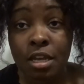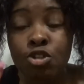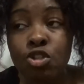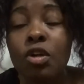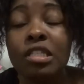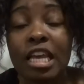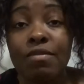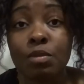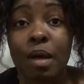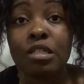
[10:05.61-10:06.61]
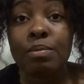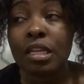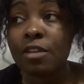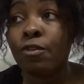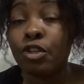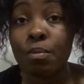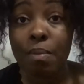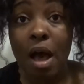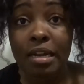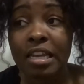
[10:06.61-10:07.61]
start taking responsibility for your
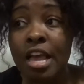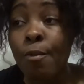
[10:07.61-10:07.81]
body